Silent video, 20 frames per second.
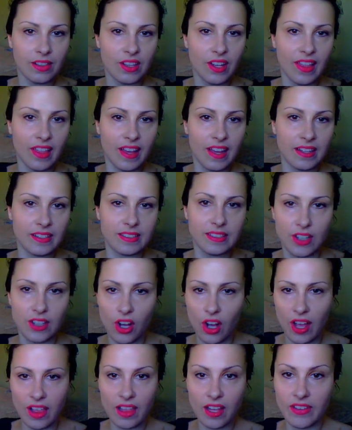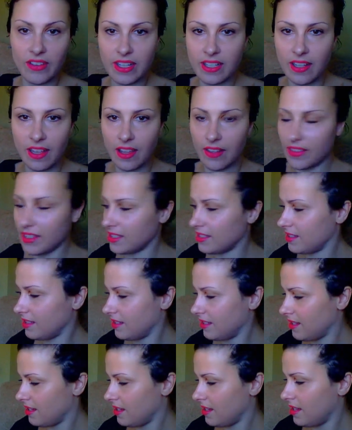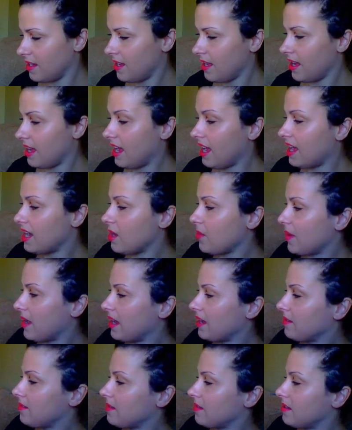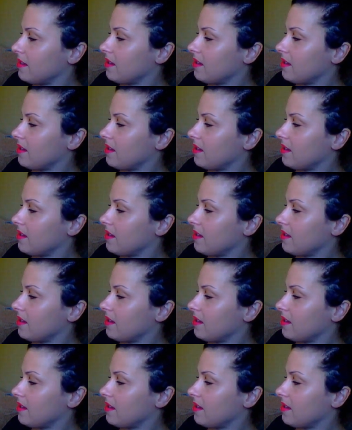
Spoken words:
Look at that. Oh, I love it. Anyway,